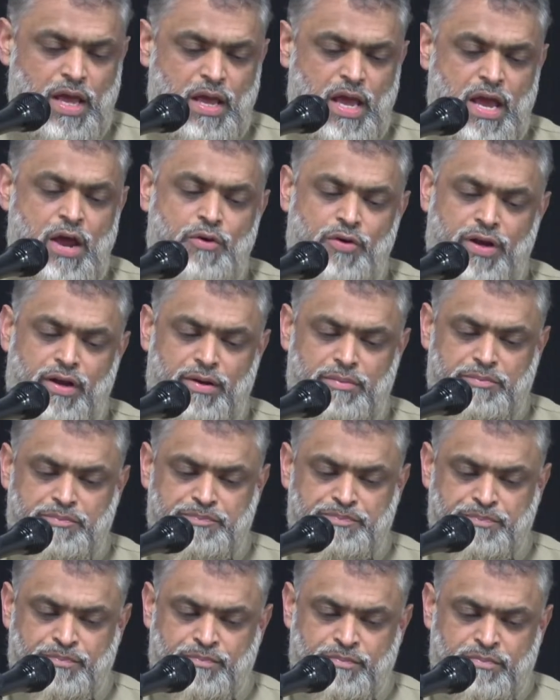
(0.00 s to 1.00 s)
area
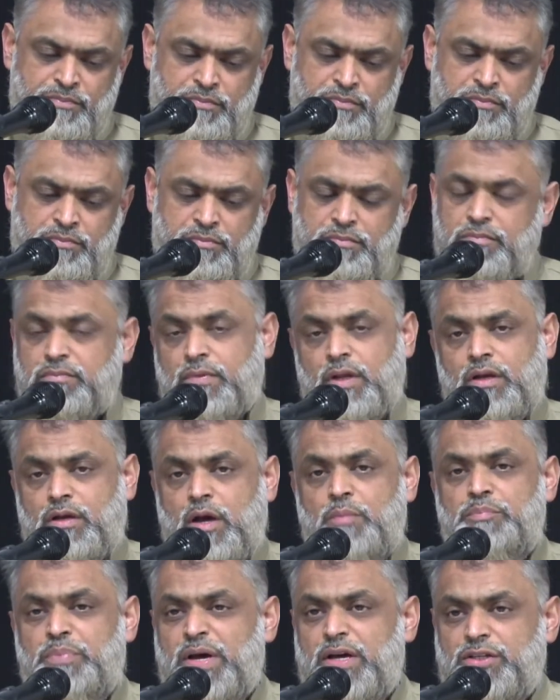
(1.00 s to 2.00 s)

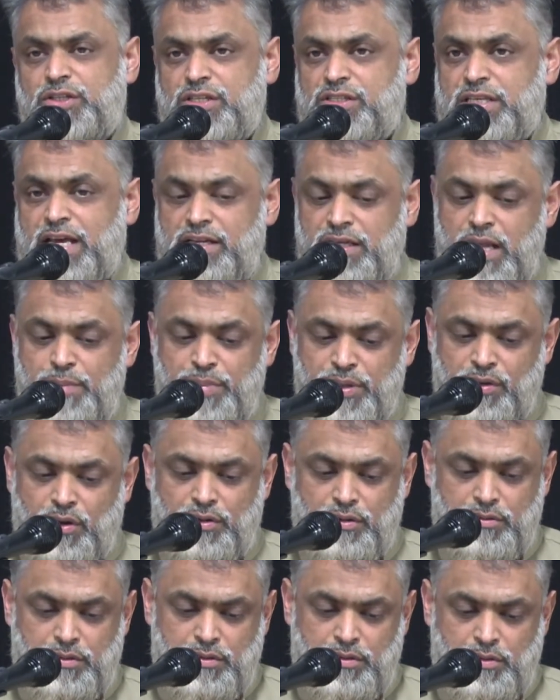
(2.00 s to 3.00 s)
compared to, say,
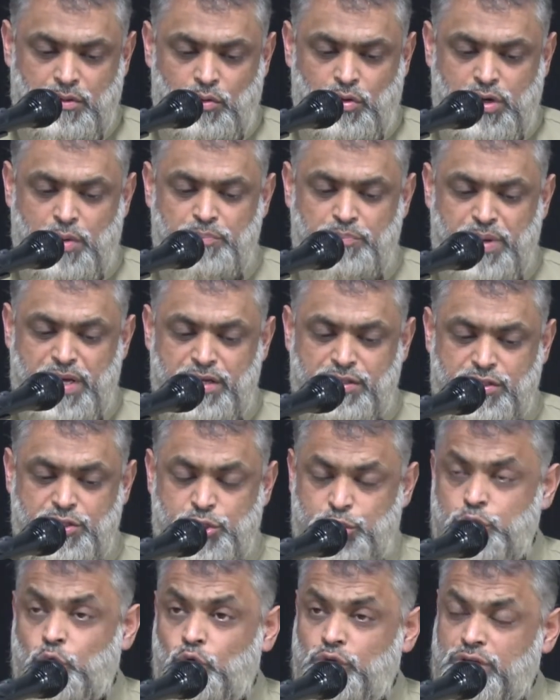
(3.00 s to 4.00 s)
Lebanon, or compared to
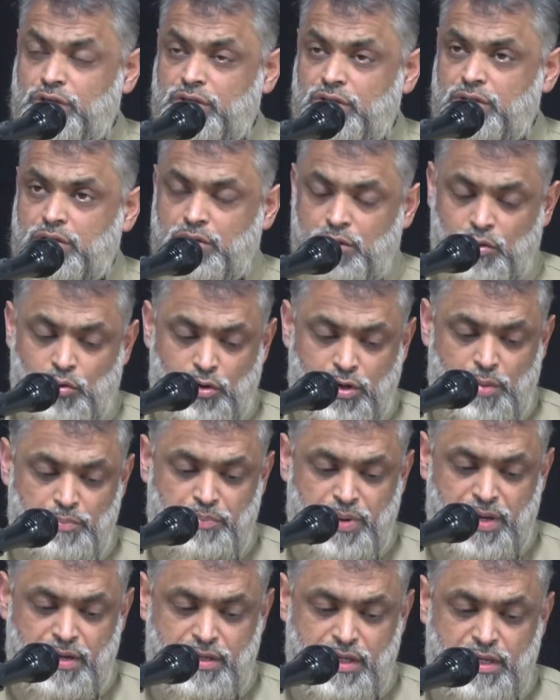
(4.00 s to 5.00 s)
Jordan, or
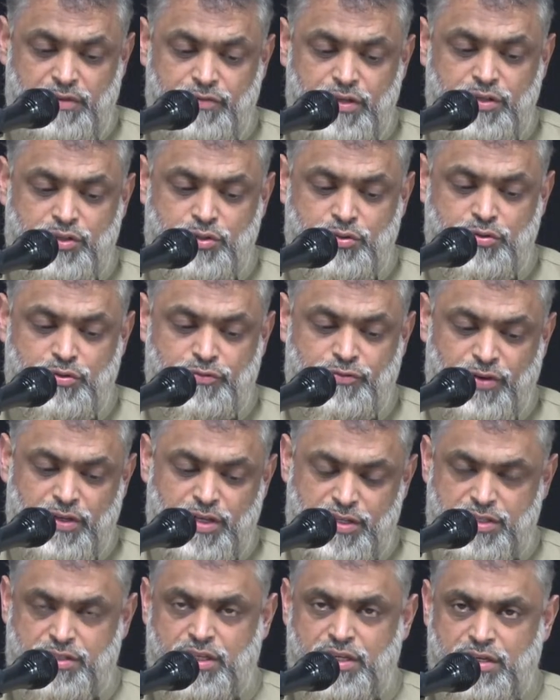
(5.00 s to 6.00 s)
compared even to
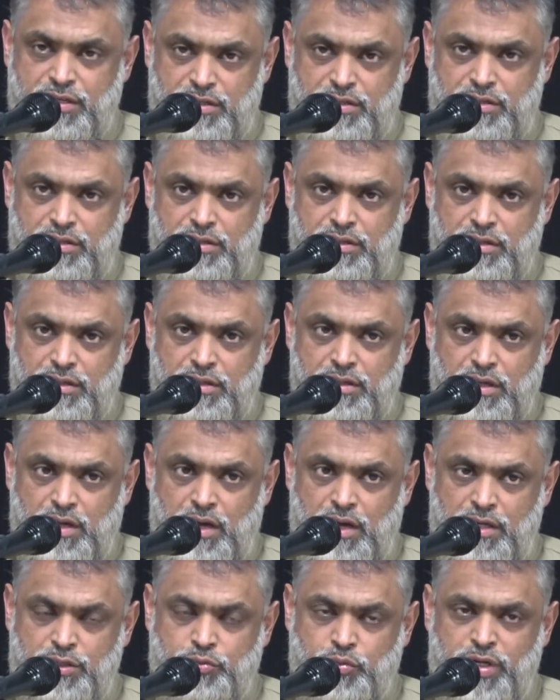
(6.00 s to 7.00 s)
Palestine
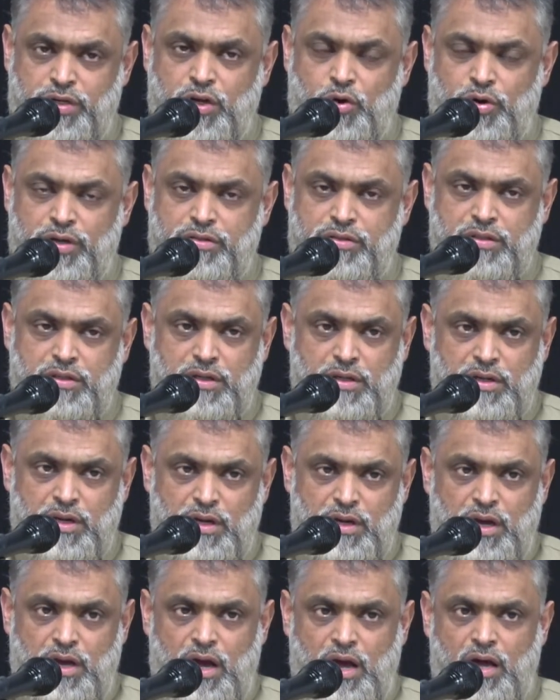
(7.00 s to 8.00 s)
as we know it.
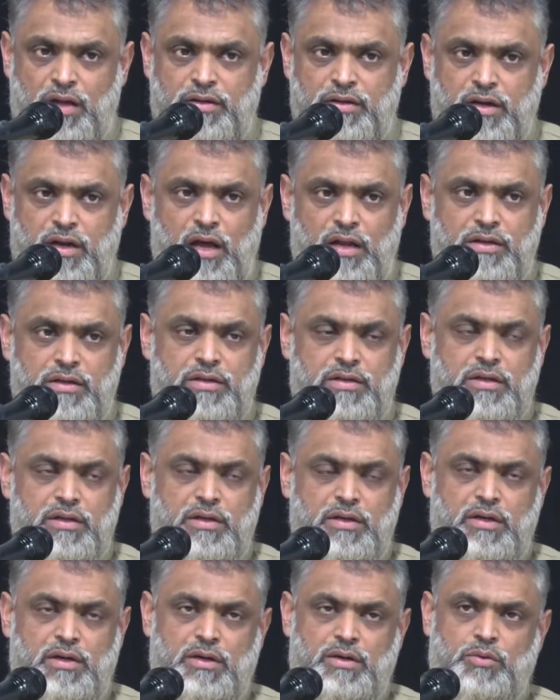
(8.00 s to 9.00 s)
And
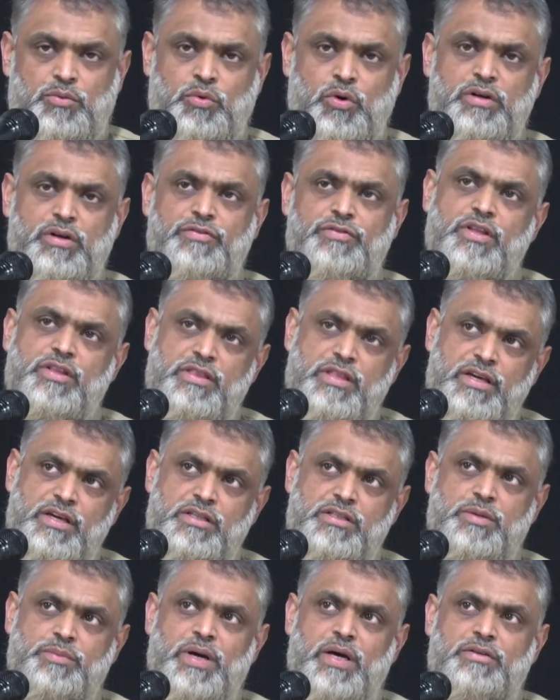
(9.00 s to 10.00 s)
one of the
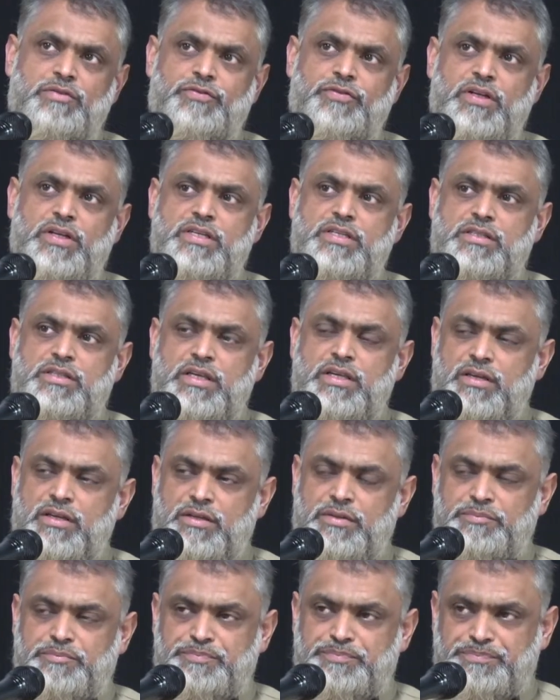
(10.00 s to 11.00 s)
things about
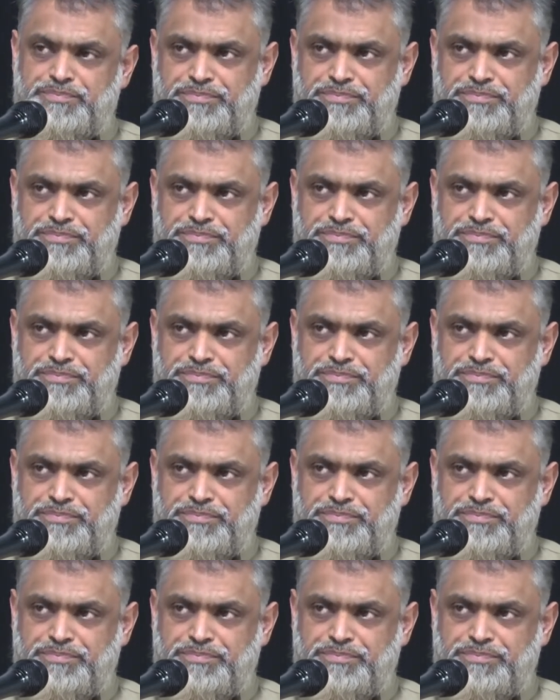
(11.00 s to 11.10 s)
Palestine